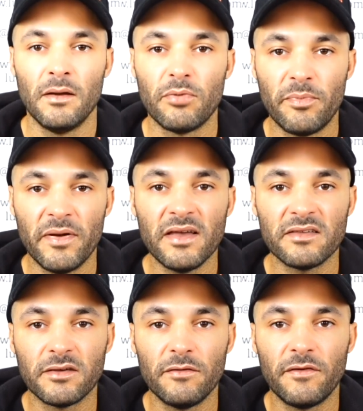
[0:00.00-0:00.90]
Prepare
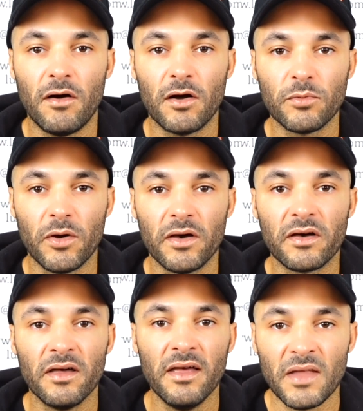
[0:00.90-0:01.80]
yourself for hard
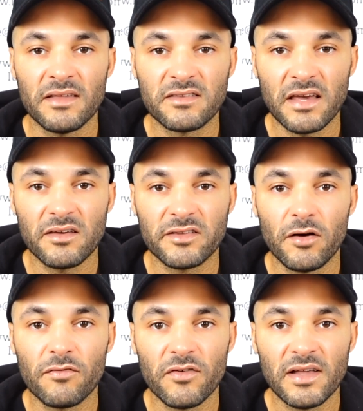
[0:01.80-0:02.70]
work and set
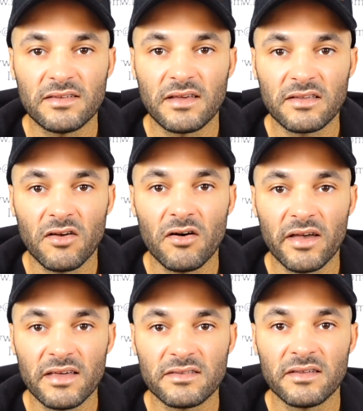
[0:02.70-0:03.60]
yourself realistic
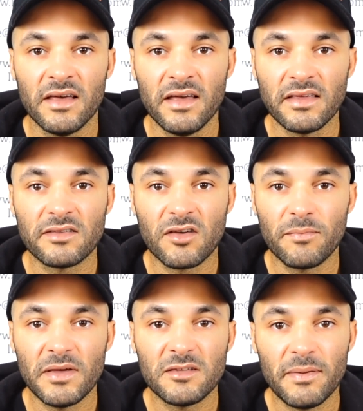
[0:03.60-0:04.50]
targets. This could
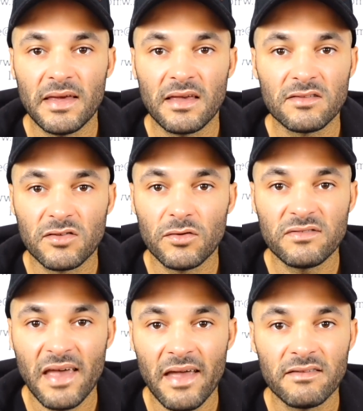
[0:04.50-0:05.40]
be speaking to
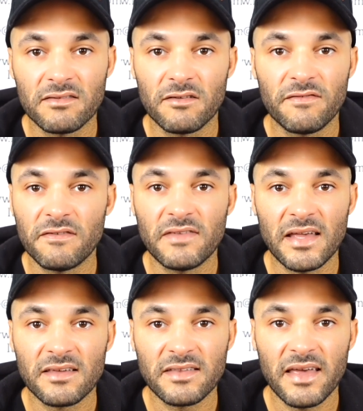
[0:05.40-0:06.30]
10 to 15
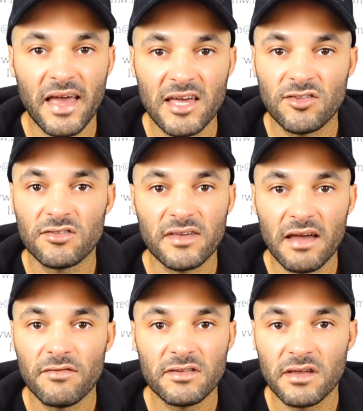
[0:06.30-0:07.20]
estate agents
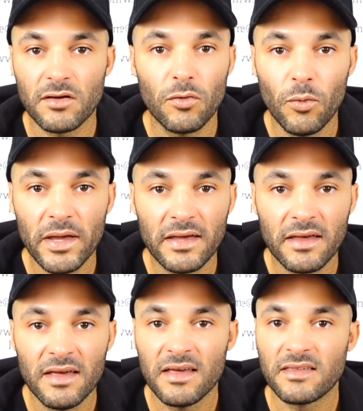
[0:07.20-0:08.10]
every single week.
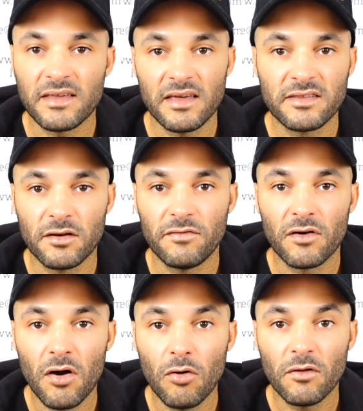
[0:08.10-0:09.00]
Set yourself a
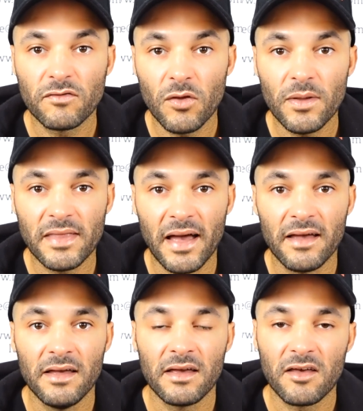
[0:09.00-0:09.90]
goal of doing that.
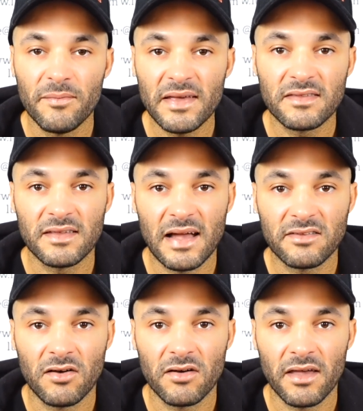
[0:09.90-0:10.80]
Commit to that
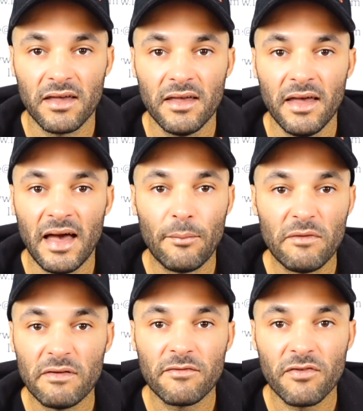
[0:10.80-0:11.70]
target. And
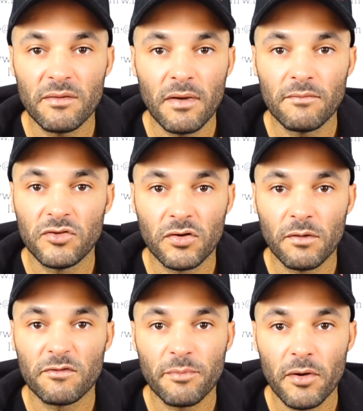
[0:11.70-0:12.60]
within 3 months, you're going to
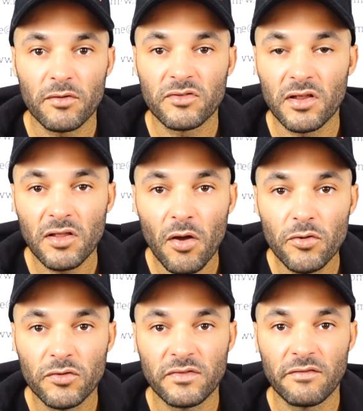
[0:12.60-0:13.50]
have spoken to
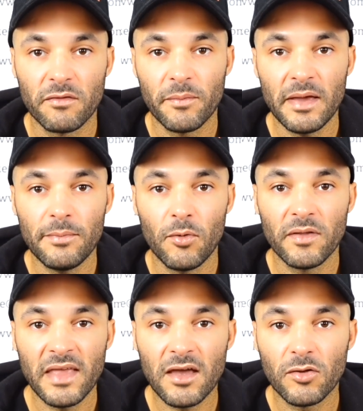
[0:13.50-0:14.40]
loads of different people,
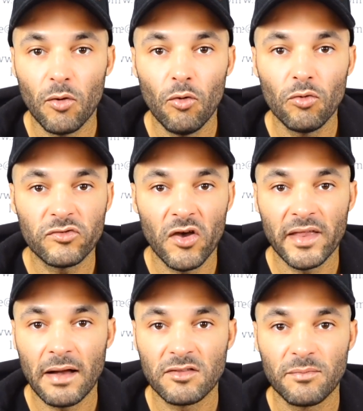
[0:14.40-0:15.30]
and they could all turn
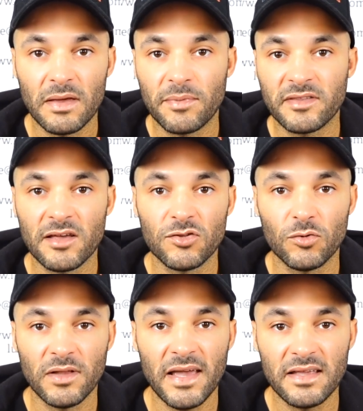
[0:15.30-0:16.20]
out to be potential
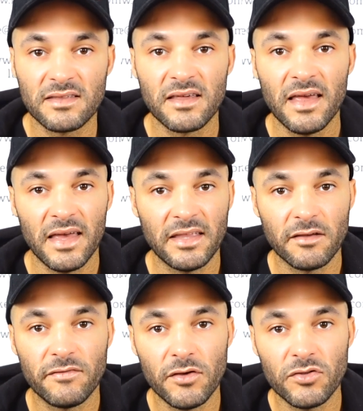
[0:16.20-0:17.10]
leads in the
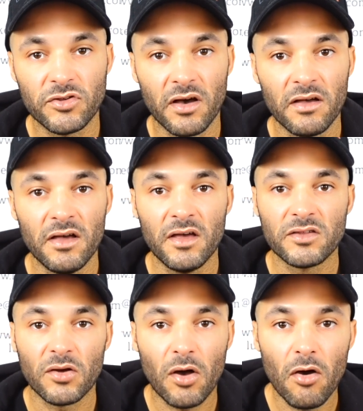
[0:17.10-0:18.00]
future.
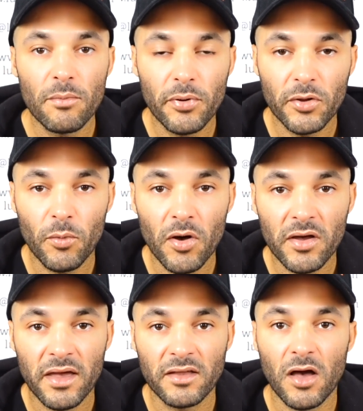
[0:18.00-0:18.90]
So go and put the
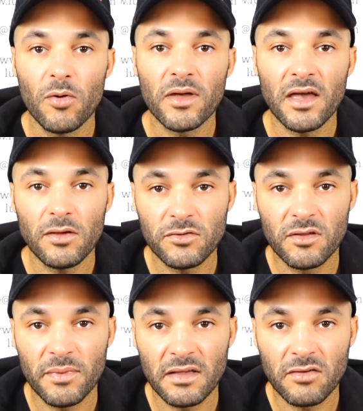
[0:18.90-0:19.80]
work in. Go and get used to
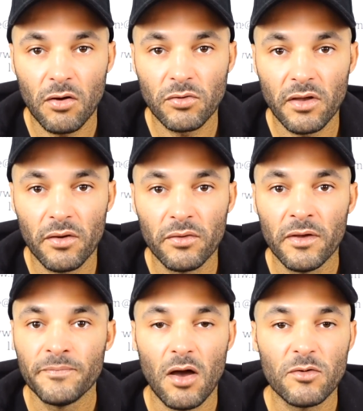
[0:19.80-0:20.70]
being told no.
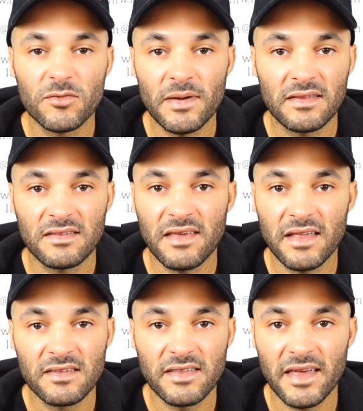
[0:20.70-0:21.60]
Go and speak to 10
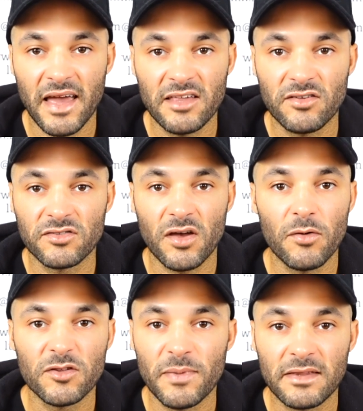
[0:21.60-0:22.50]
estate agents. Go
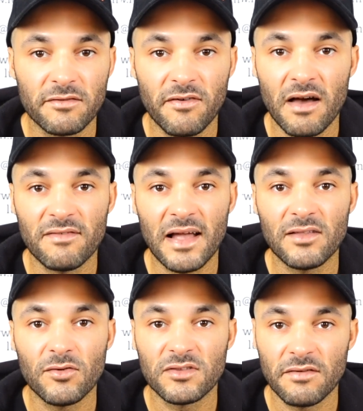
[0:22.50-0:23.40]
and speak to 5
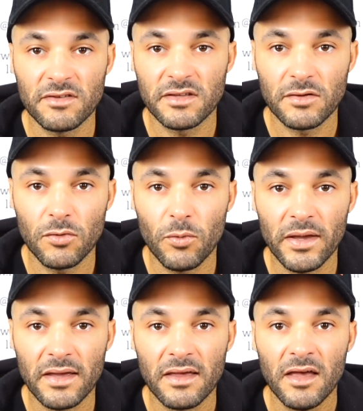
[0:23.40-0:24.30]
landlords every single
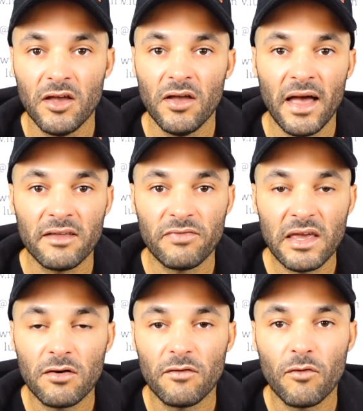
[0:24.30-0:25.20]
week.
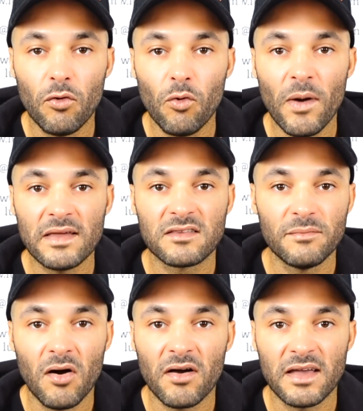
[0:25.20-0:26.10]
Think of cool ways to
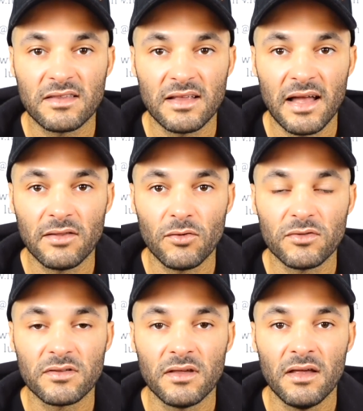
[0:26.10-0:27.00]
market to
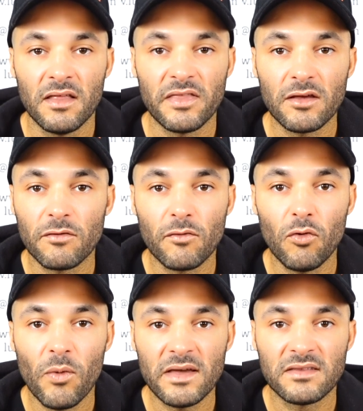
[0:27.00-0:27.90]
landlords. Think of
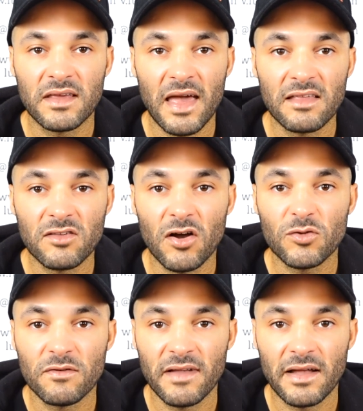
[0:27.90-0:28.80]
cool ways to get in
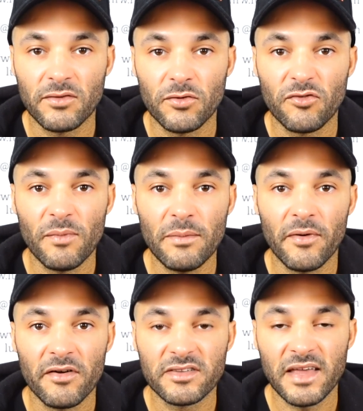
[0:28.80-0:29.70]
touch with landlords.
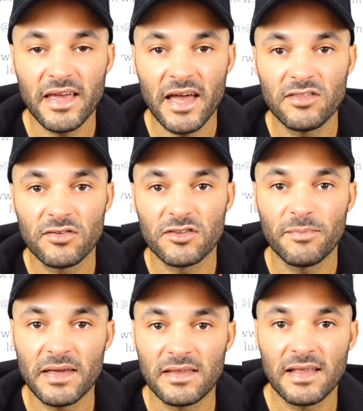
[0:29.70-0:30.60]
Remember, estate agents
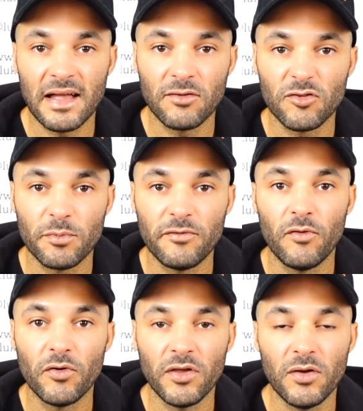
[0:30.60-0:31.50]
speak to landlords
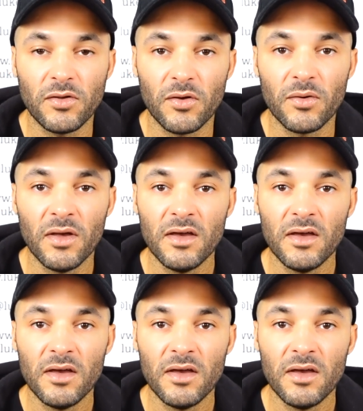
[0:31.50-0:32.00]
before you do.